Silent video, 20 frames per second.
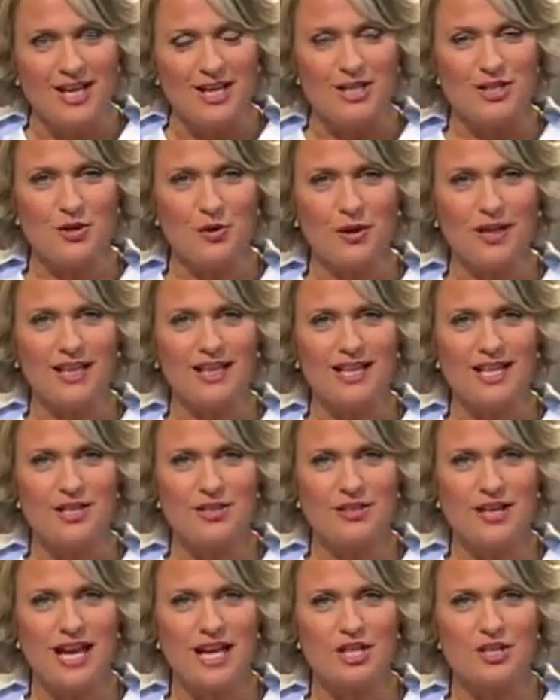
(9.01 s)
joining an
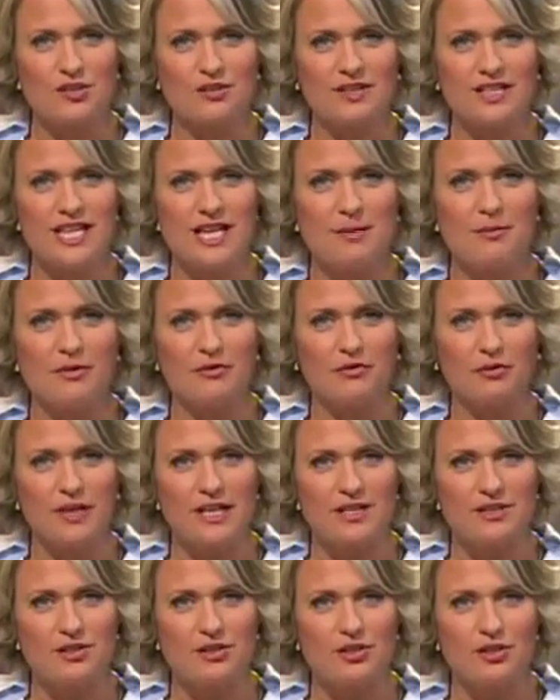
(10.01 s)
international team of
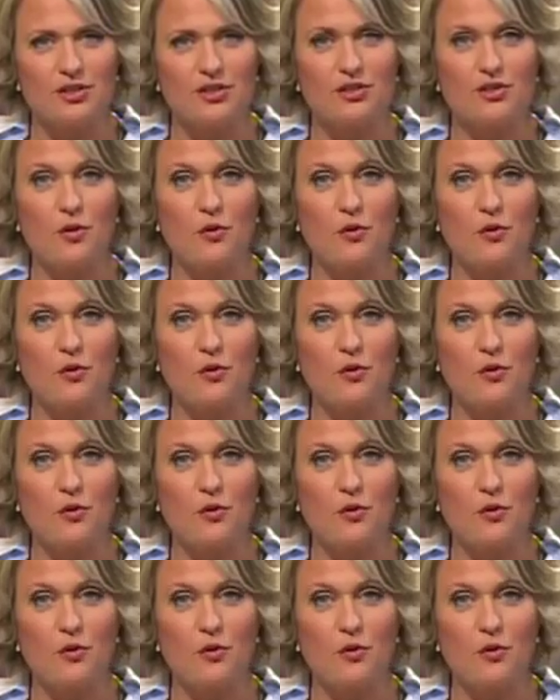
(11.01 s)
researchers